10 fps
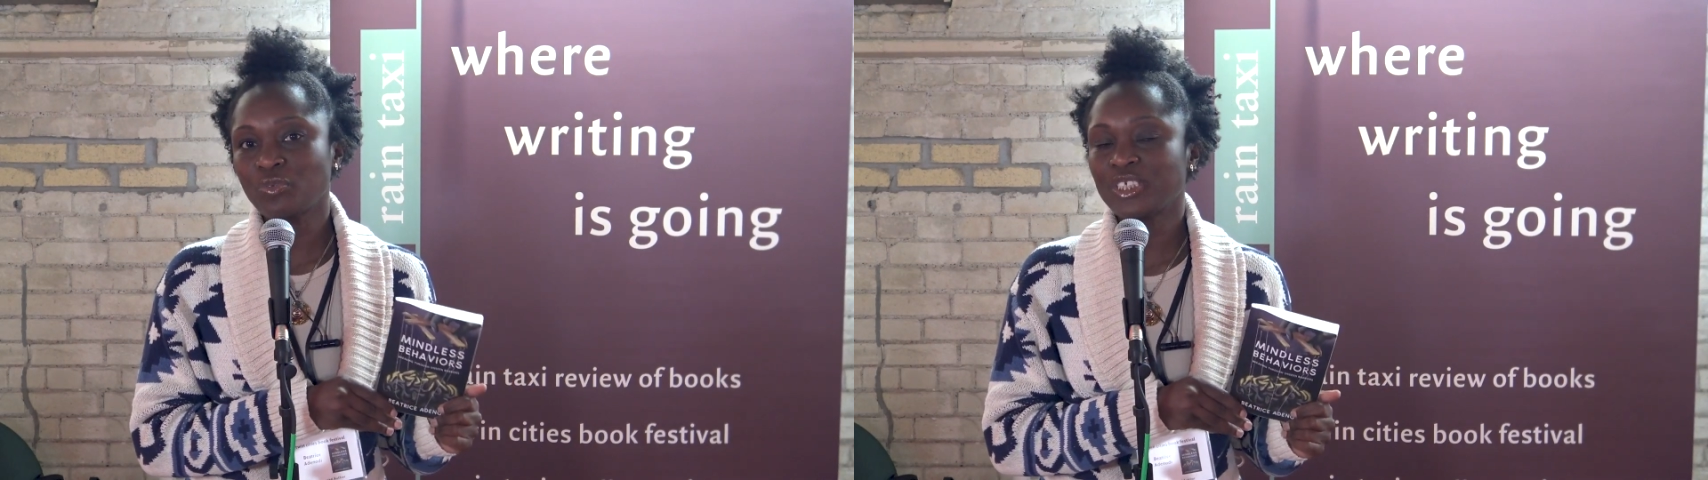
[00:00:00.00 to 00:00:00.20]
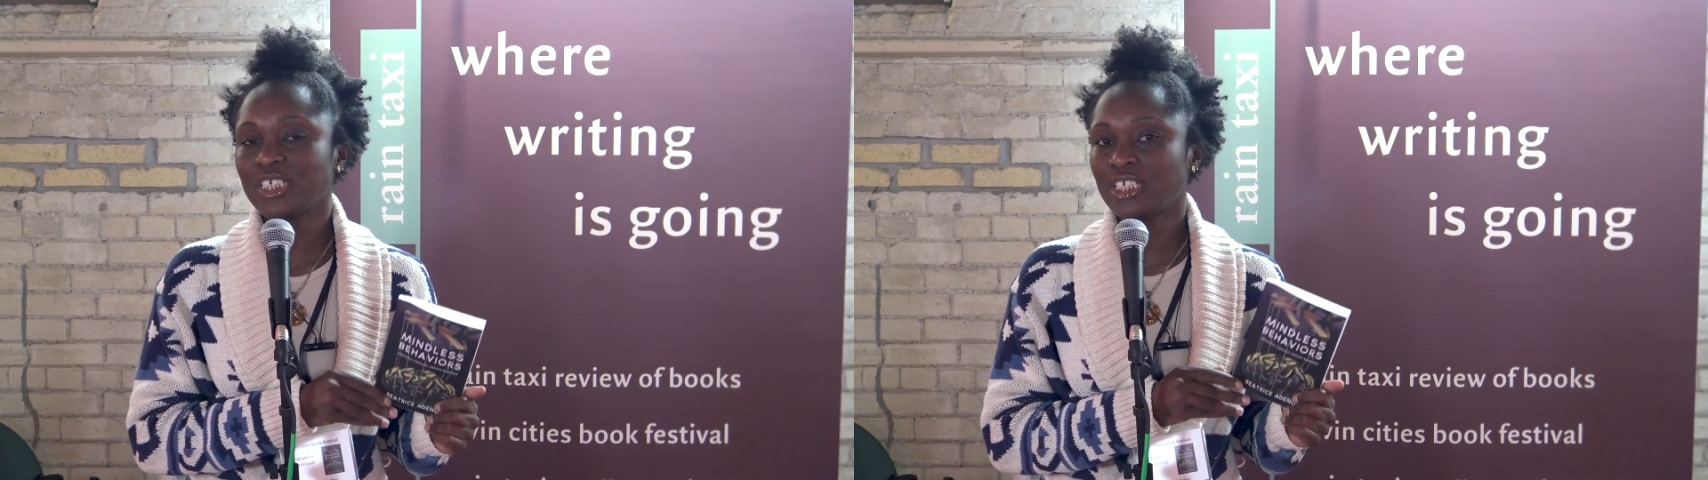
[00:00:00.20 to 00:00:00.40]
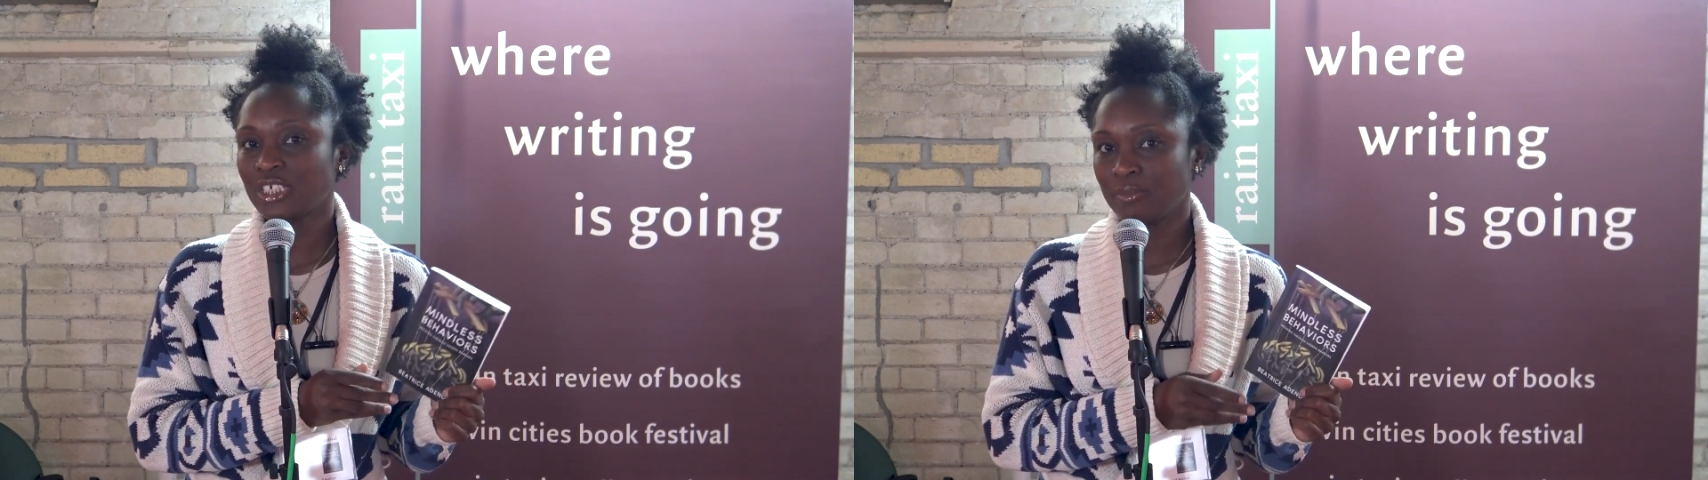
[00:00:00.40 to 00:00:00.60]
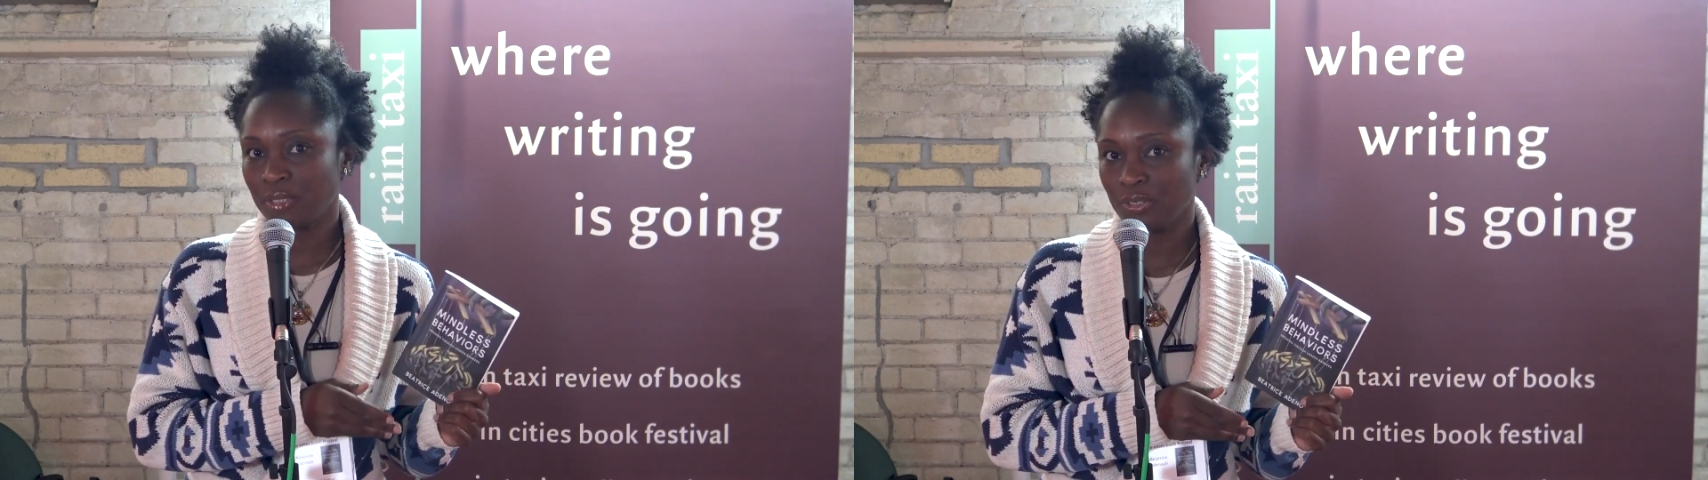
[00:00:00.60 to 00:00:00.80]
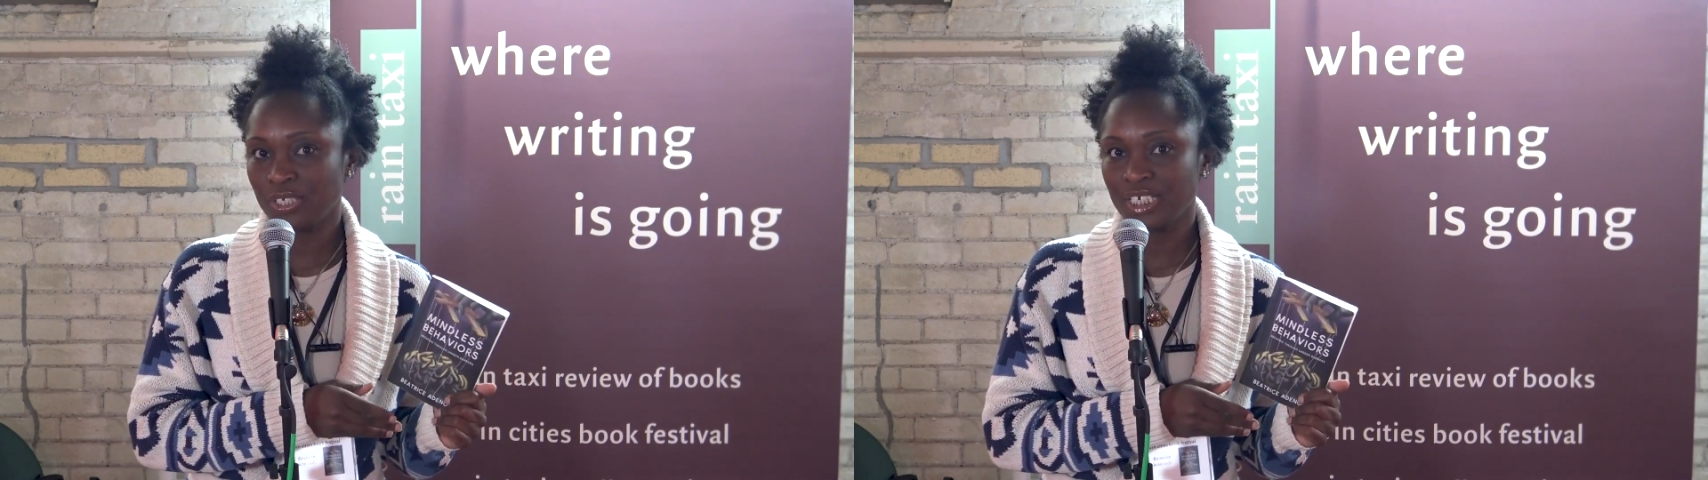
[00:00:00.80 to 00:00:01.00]
within the
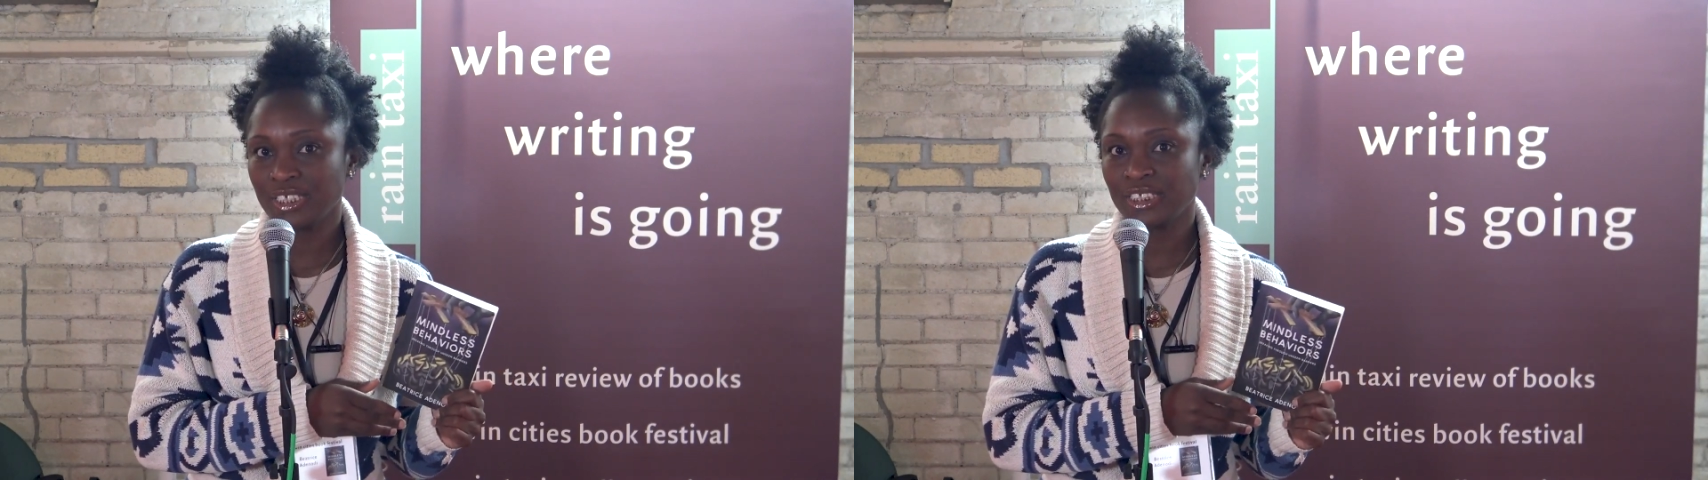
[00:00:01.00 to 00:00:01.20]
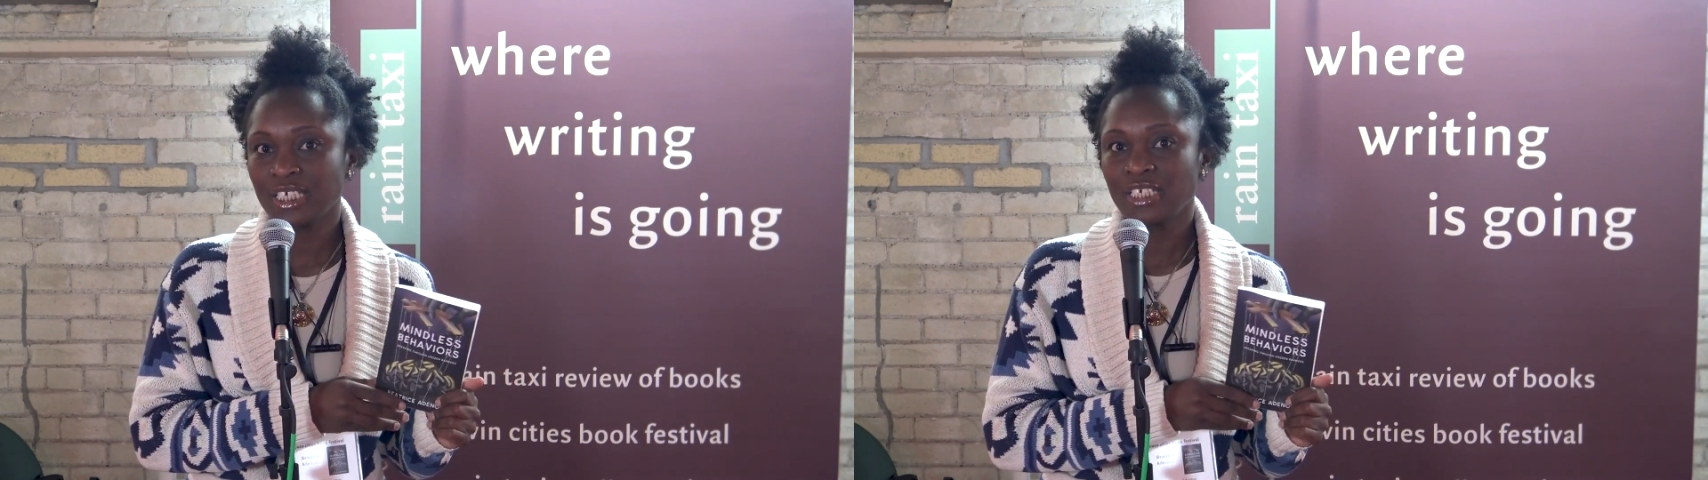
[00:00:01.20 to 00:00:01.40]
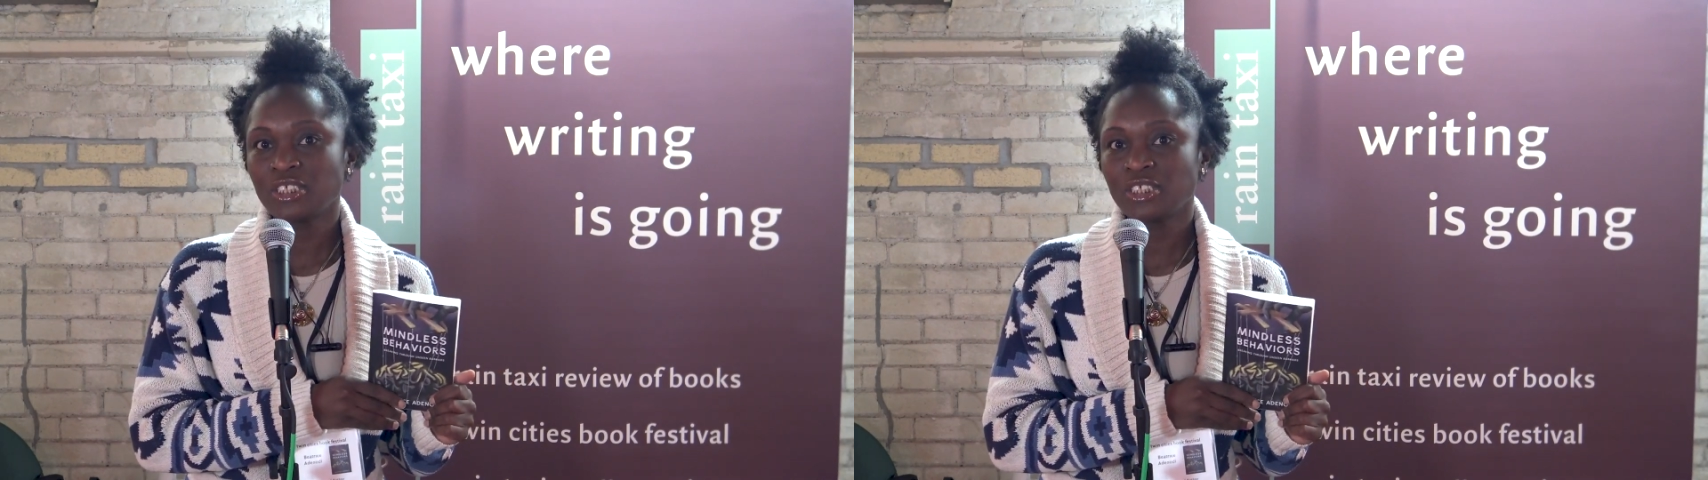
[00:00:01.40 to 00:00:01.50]
communities